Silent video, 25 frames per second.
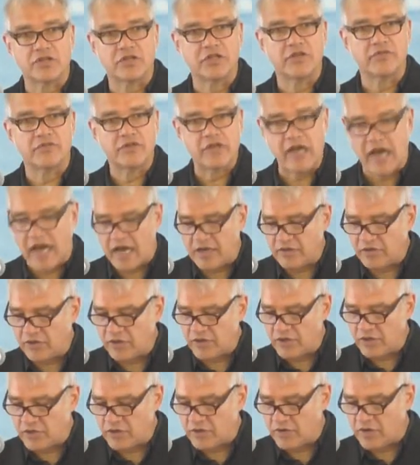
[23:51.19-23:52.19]
live
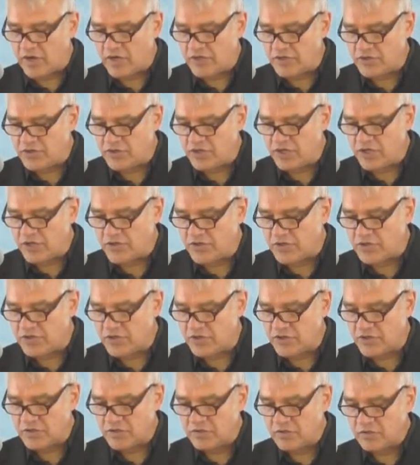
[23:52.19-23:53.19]
godly in Christ
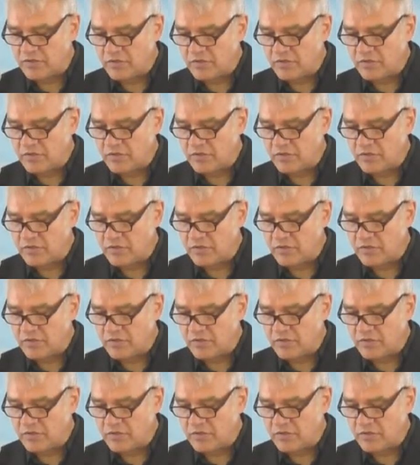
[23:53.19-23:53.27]
Jesus,